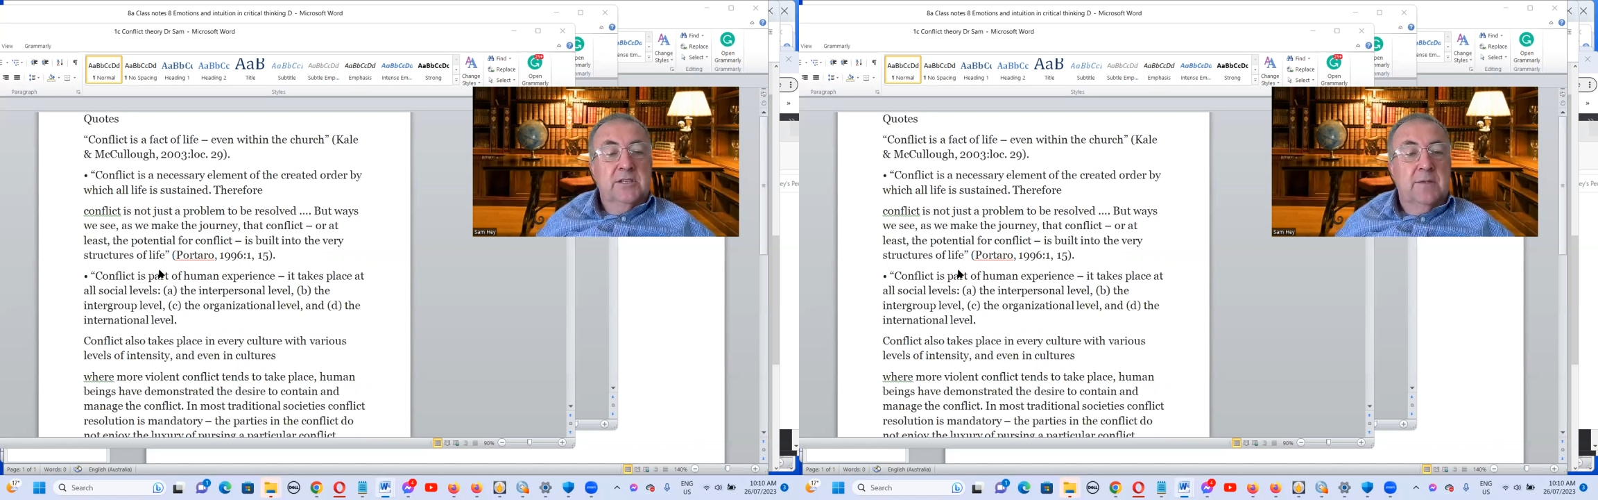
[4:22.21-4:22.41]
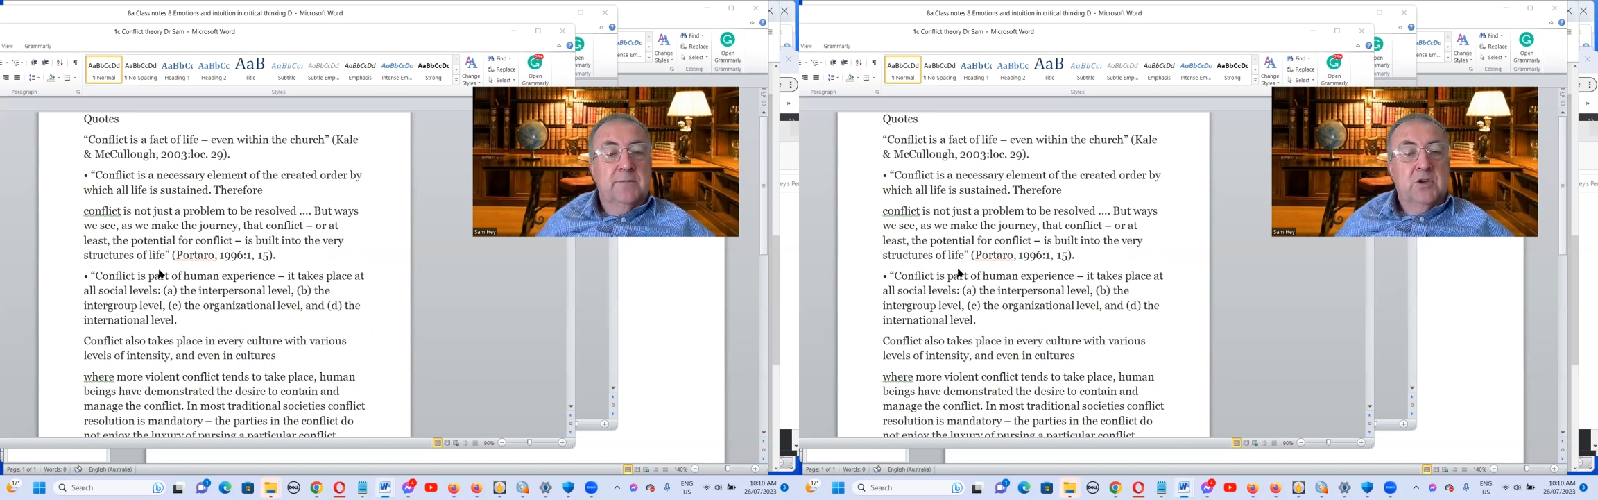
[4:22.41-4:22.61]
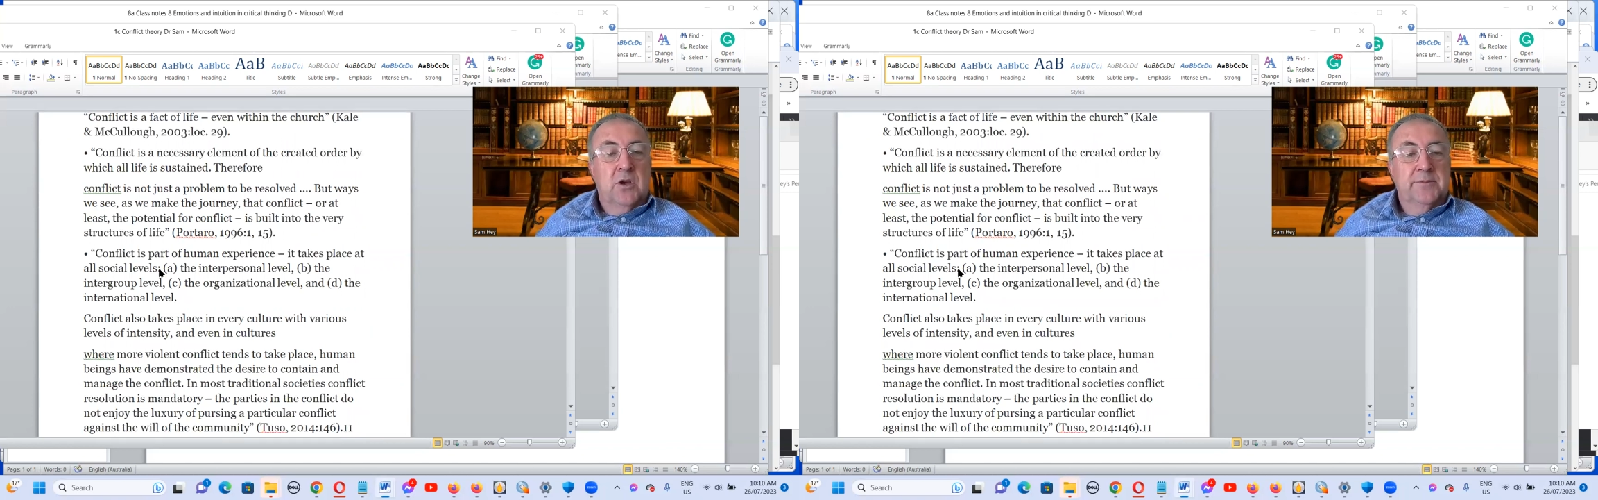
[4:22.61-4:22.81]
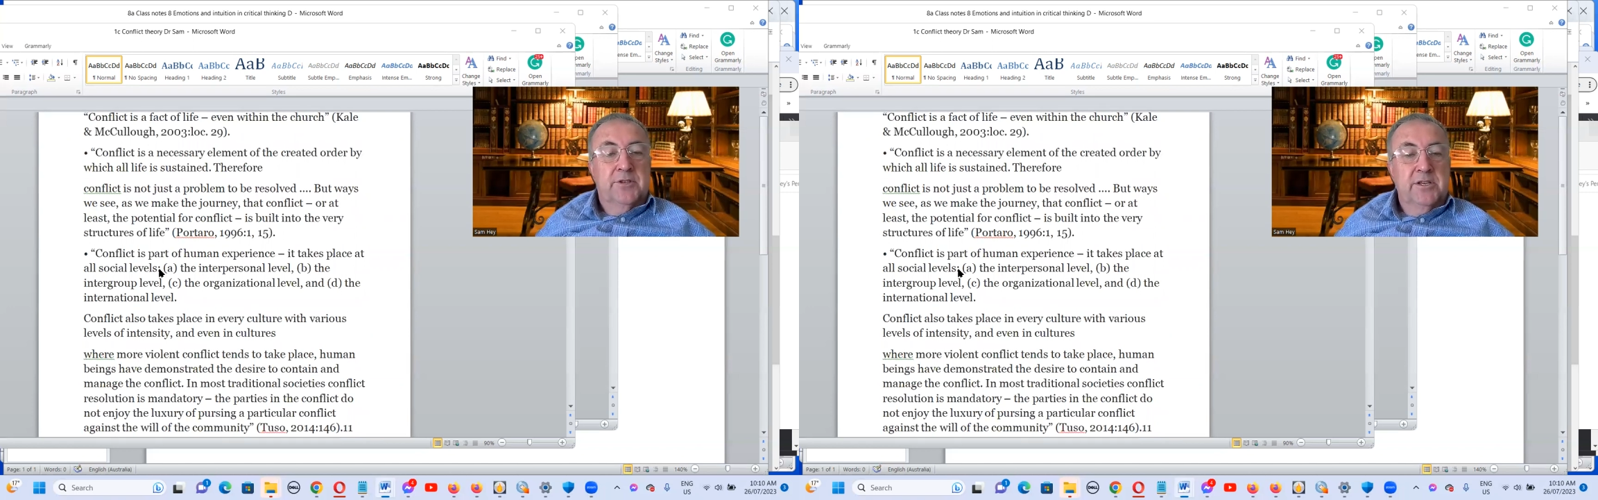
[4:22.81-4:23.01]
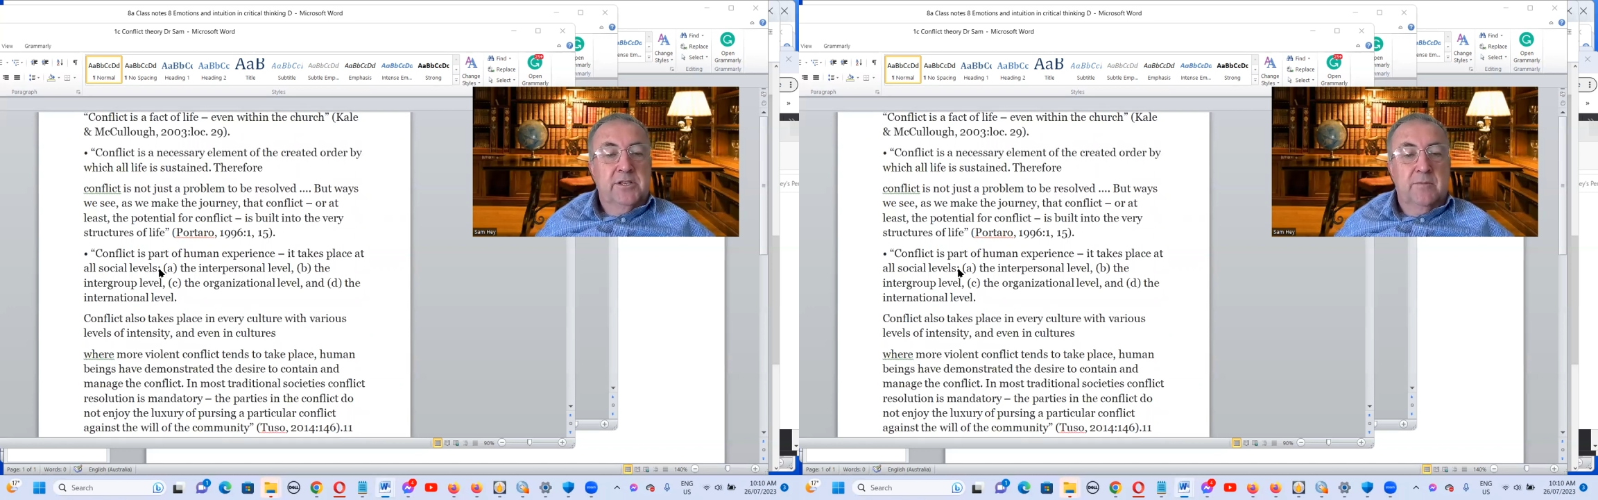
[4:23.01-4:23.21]
And sometimes
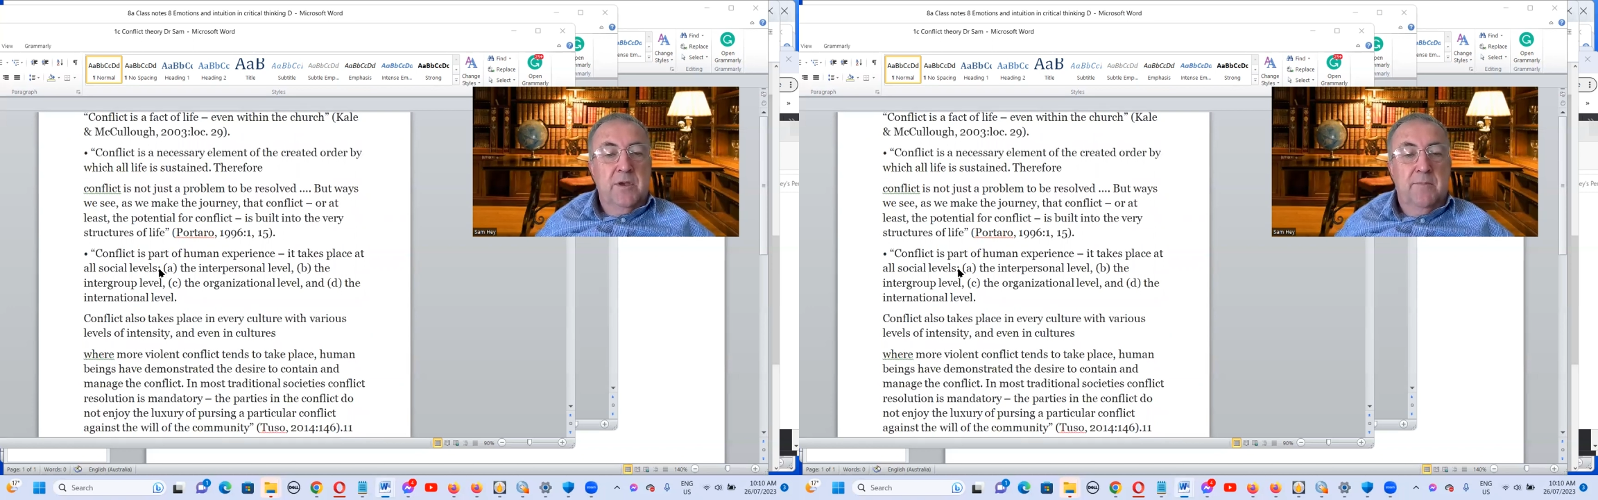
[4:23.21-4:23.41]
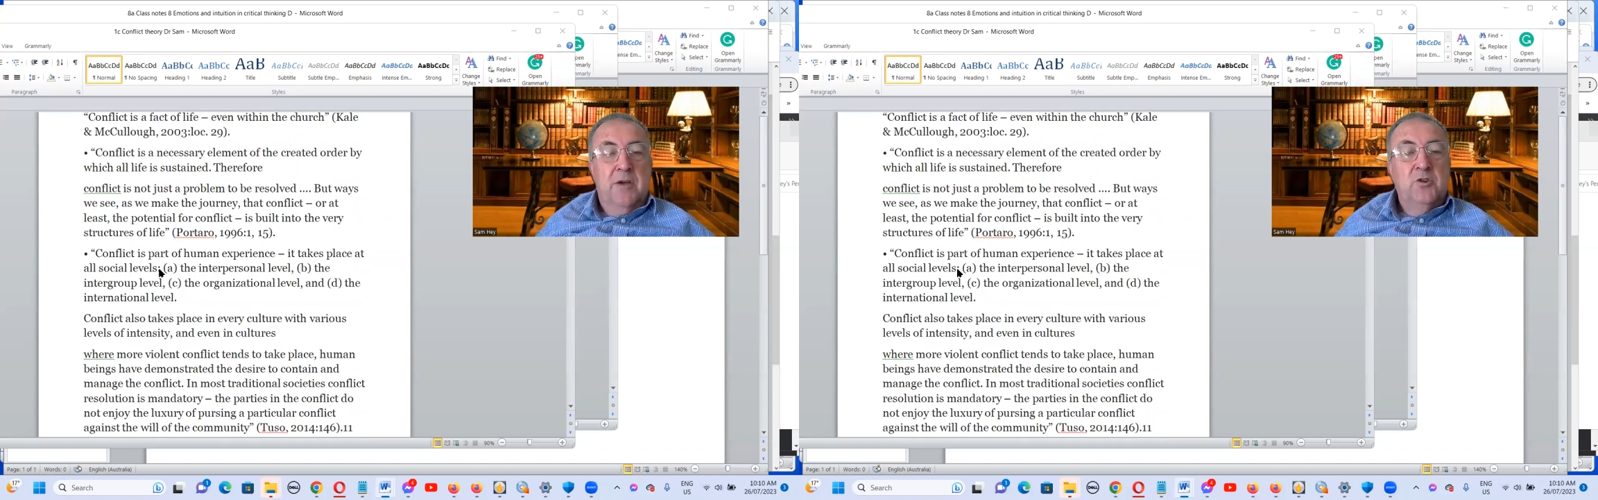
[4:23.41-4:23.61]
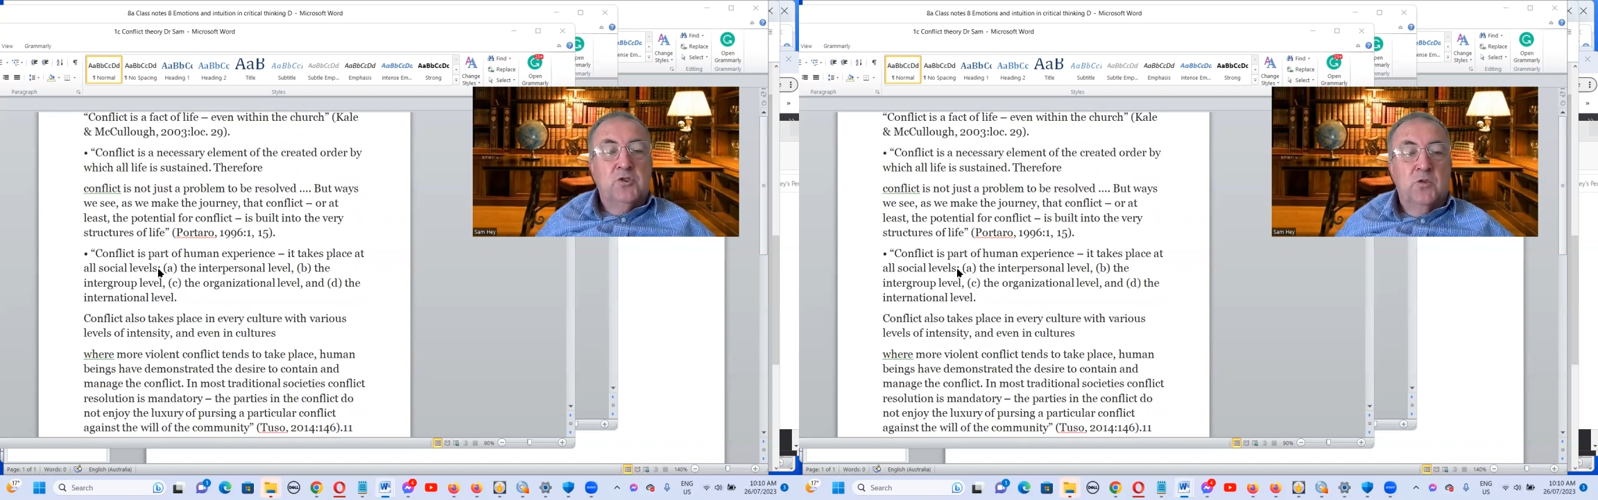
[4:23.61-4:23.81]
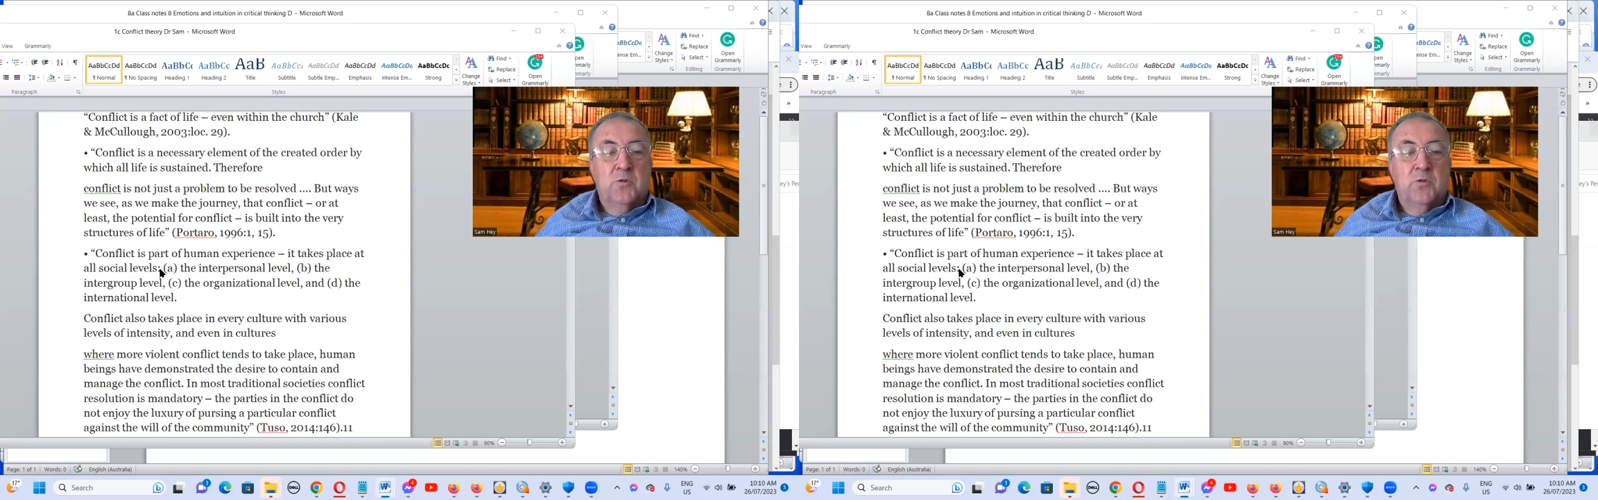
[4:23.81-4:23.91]
these can be emotional